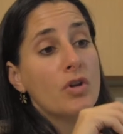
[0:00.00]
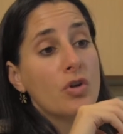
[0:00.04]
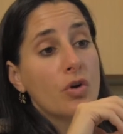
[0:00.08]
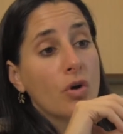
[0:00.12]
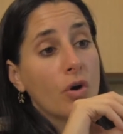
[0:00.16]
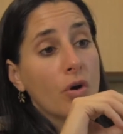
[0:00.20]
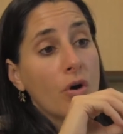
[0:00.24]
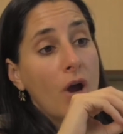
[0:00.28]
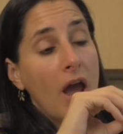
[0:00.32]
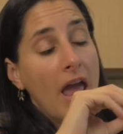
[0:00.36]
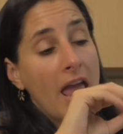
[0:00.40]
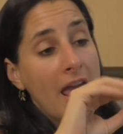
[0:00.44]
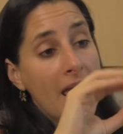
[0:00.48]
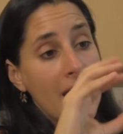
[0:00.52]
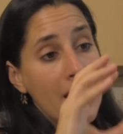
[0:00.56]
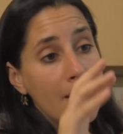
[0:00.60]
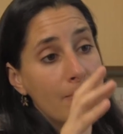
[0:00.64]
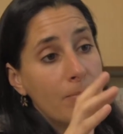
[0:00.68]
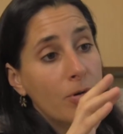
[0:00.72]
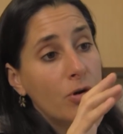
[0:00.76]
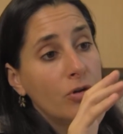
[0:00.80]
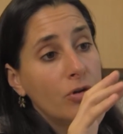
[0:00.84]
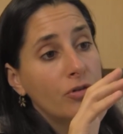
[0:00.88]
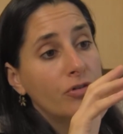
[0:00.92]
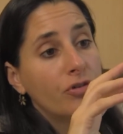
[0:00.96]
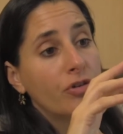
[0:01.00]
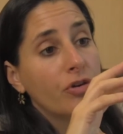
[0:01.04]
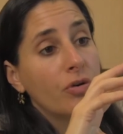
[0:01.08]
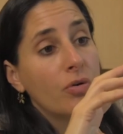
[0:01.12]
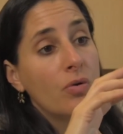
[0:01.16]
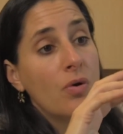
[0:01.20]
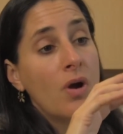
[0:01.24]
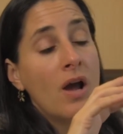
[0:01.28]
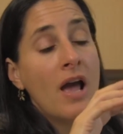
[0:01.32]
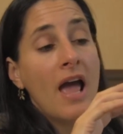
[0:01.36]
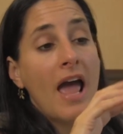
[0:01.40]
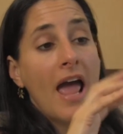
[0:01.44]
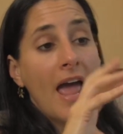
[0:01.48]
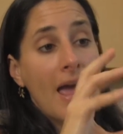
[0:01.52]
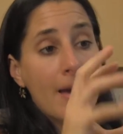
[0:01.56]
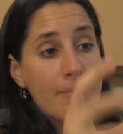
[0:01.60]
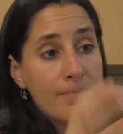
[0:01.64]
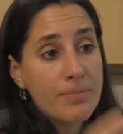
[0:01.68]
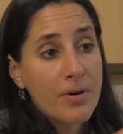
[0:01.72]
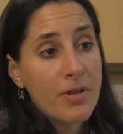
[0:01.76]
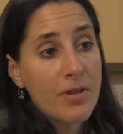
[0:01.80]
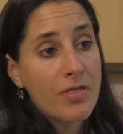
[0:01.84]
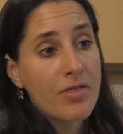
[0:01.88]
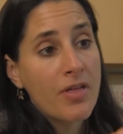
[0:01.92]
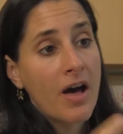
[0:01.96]
you're able to
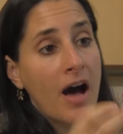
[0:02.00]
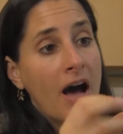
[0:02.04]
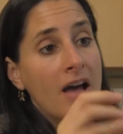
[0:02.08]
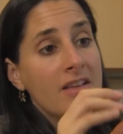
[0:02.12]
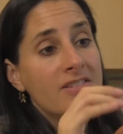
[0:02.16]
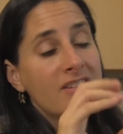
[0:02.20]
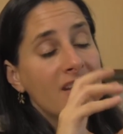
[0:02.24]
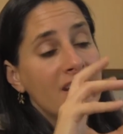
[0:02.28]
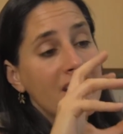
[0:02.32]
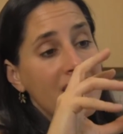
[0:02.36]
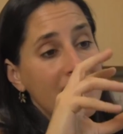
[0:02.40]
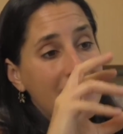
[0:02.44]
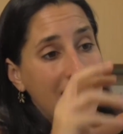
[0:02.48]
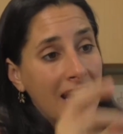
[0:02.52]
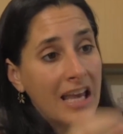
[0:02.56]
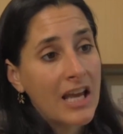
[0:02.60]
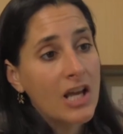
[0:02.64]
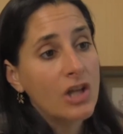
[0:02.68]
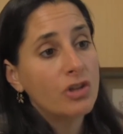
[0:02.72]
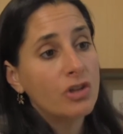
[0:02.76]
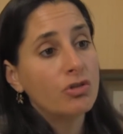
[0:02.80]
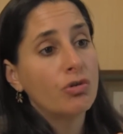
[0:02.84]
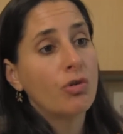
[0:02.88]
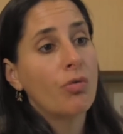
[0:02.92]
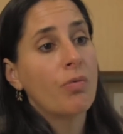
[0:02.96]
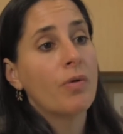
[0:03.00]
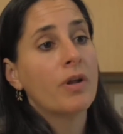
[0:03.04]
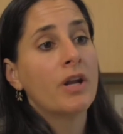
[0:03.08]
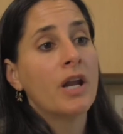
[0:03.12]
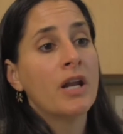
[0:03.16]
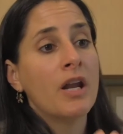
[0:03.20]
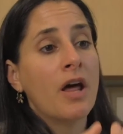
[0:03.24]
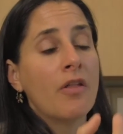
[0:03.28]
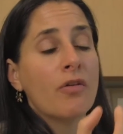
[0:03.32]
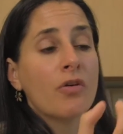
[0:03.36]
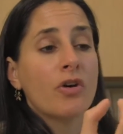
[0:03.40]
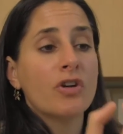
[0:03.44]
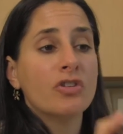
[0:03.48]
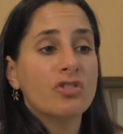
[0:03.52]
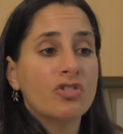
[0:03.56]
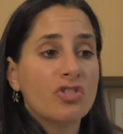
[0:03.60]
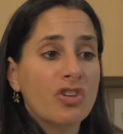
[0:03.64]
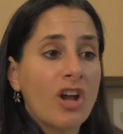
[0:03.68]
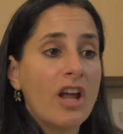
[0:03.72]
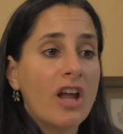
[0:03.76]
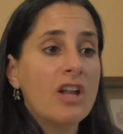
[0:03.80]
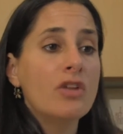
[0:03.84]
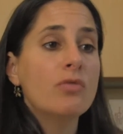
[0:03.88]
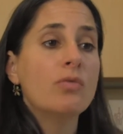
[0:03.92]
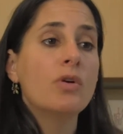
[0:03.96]
empathize and engage with one another in
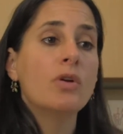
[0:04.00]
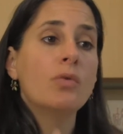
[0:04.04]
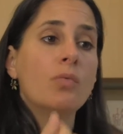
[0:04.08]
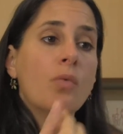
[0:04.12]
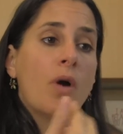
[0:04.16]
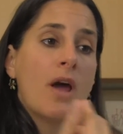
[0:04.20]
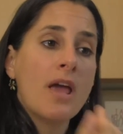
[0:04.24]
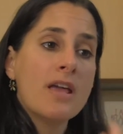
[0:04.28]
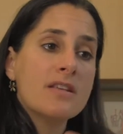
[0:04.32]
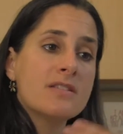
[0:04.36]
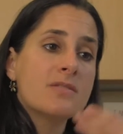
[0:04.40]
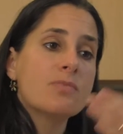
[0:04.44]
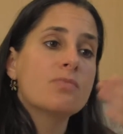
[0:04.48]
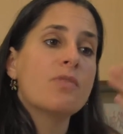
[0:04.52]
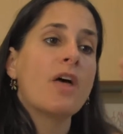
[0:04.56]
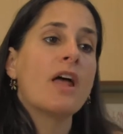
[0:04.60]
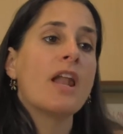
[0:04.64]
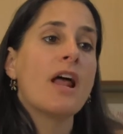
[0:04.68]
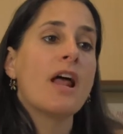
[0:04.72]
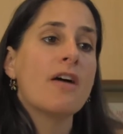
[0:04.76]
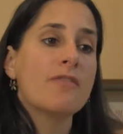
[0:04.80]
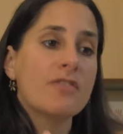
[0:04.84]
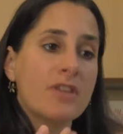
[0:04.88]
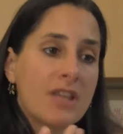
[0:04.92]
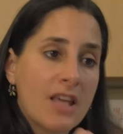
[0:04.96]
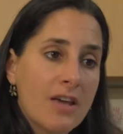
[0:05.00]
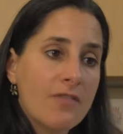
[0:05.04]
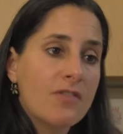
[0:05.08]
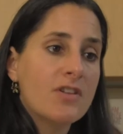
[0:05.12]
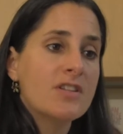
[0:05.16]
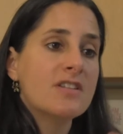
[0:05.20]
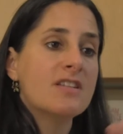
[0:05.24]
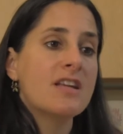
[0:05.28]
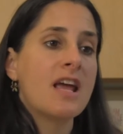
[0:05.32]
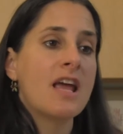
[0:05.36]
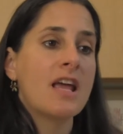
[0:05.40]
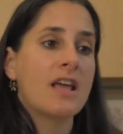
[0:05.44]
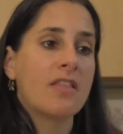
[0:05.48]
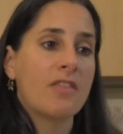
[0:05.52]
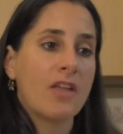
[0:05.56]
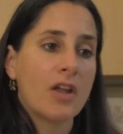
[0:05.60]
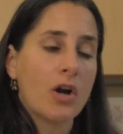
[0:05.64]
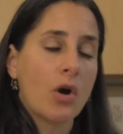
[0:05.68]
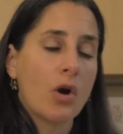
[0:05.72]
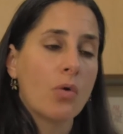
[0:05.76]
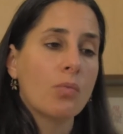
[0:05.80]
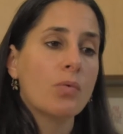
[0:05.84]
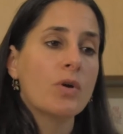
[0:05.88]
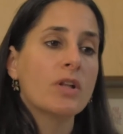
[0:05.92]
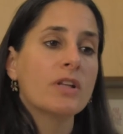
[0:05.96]
genuine ways that have give and take, that
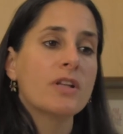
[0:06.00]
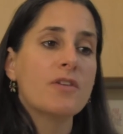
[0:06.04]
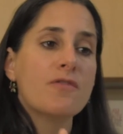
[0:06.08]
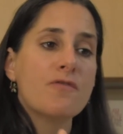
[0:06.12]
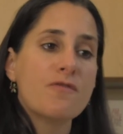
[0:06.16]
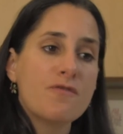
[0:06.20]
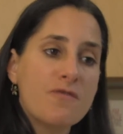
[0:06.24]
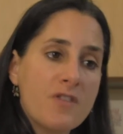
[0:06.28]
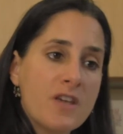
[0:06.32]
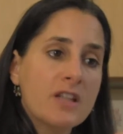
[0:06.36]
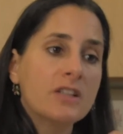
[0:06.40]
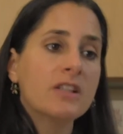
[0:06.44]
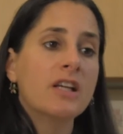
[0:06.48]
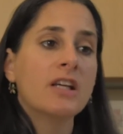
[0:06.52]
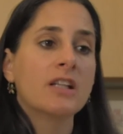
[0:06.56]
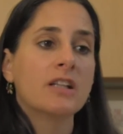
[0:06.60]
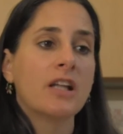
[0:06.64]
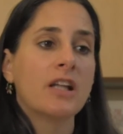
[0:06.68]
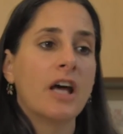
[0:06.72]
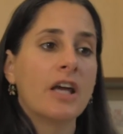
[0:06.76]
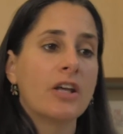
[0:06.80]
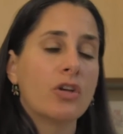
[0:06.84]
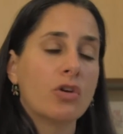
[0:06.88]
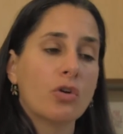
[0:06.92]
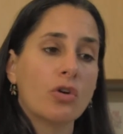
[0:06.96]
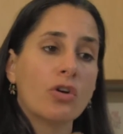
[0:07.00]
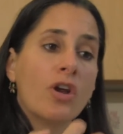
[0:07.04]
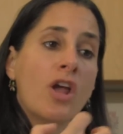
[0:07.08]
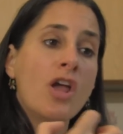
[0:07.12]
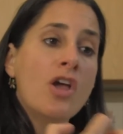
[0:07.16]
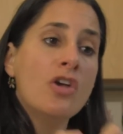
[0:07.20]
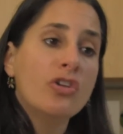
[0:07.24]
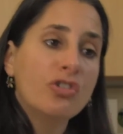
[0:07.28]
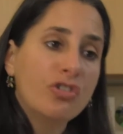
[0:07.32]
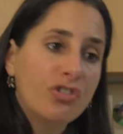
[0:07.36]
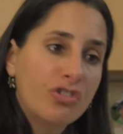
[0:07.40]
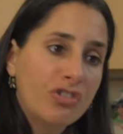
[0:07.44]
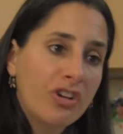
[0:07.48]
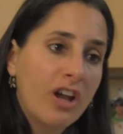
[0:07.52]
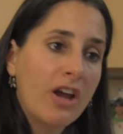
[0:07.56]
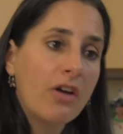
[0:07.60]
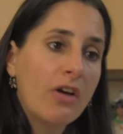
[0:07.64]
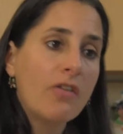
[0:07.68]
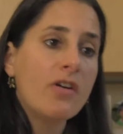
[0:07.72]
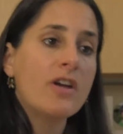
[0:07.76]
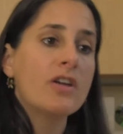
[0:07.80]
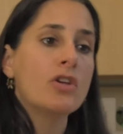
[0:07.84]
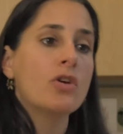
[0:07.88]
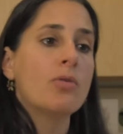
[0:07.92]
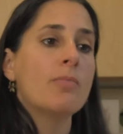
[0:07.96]
are really feeling like you're
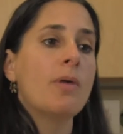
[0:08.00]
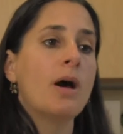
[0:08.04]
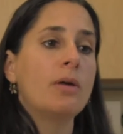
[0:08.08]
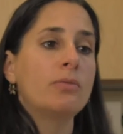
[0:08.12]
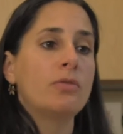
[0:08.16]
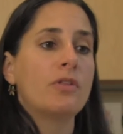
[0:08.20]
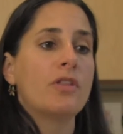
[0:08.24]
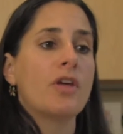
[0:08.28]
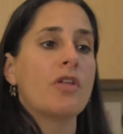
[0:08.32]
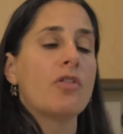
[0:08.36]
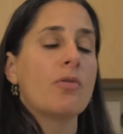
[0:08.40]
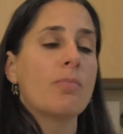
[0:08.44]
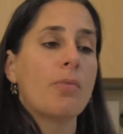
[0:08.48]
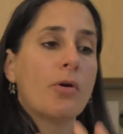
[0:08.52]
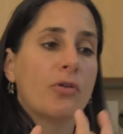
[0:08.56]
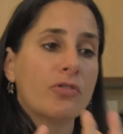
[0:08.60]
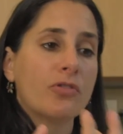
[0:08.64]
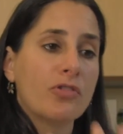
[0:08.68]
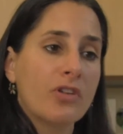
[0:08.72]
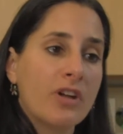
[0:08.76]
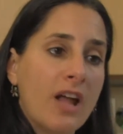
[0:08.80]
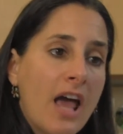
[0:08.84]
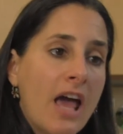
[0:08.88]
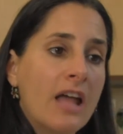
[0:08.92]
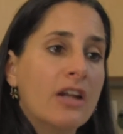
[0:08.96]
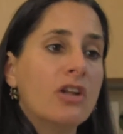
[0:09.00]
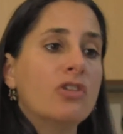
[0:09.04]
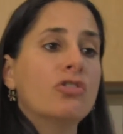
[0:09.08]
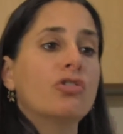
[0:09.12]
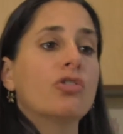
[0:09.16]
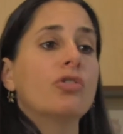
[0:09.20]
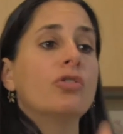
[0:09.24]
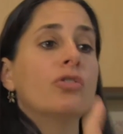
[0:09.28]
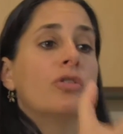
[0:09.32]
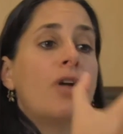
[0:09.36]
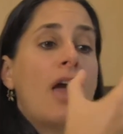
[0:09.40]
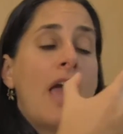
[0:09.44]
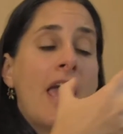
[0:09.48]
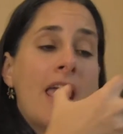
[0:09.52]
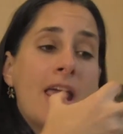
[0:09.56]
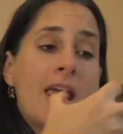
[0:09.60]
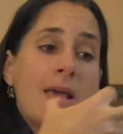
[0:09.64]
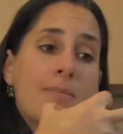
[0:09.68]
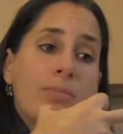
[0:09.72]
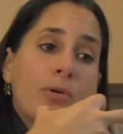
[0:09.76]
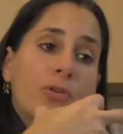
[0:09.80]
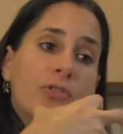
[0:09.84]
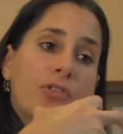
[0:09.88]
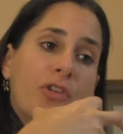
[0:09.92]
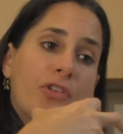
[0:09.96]
sharing your mind with the other person, and in turn
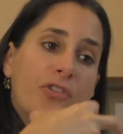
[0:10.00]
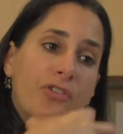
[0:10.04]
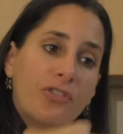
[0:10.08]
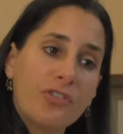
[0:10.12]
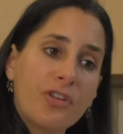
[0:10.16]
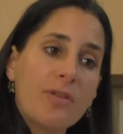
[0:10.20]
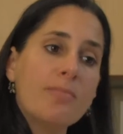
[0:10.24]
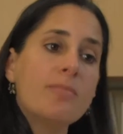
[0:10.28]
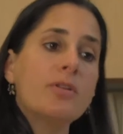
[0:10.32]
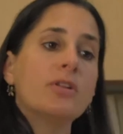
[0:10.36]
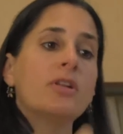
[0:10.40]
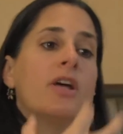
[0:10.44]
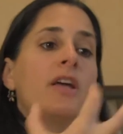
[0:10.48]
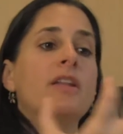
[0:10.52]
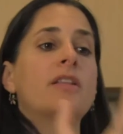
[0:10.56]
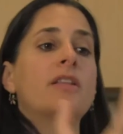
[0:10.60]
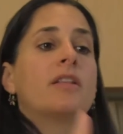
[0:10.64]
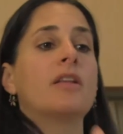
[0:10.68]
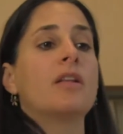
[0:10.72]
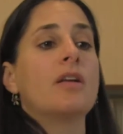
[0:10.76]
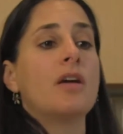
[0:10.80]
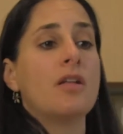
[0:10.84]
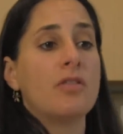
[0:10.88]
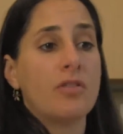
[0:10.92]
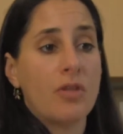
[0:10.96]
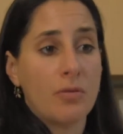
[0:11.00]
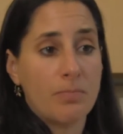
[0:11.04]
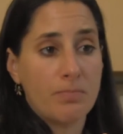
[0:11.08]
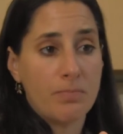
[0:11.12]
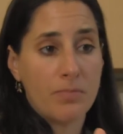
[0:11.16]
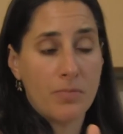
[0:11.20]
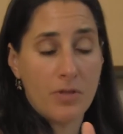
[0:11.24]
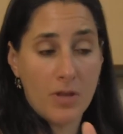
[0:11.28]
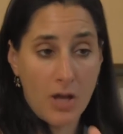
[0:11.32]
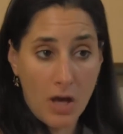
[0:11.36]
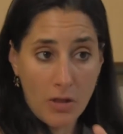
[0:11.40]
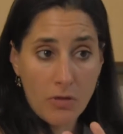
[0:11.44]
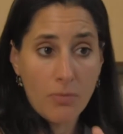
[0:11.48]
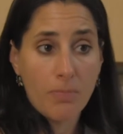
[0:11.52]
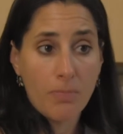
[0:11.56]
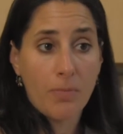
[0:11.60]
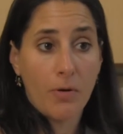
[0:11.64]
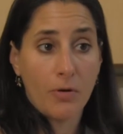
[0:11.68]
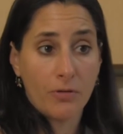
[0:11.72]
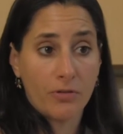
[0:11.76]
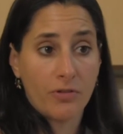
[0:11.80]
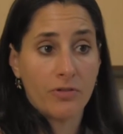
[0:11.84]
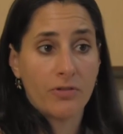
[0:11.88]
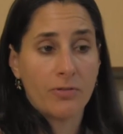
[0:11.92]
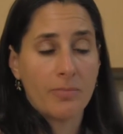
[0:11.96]
able to simulate the other
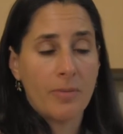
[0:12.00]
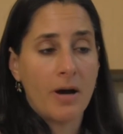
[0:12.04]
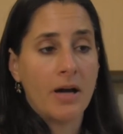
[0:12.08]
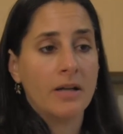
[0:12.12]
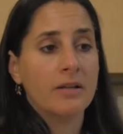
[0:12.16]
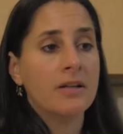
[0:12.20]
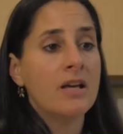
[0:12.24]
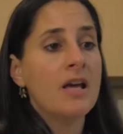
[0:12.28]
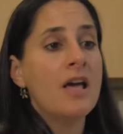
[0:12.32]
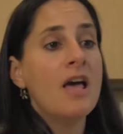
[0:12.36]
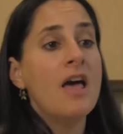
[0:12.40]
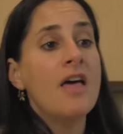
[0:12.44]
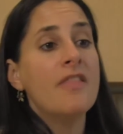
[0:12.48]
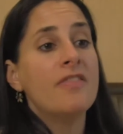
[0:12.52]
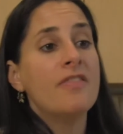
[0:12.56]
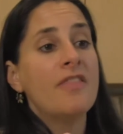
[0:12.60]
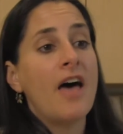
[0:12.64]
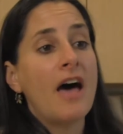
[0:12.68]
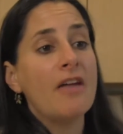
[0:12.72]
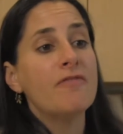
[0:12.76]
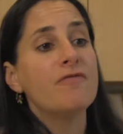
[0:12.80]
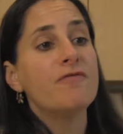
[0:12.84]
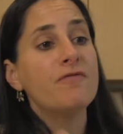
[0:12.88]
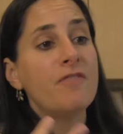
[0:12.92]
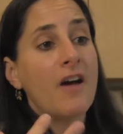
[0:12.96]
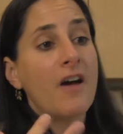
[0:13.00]
person's mind, that